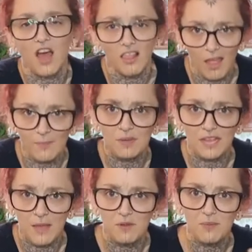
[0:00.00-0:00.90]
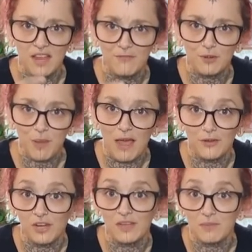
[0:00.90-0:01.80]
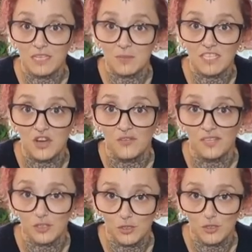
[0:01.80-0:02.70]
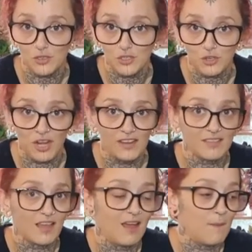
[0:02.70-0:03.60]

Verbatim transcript: I like being able to pay for a powder I can mix myself, I can choose the strength,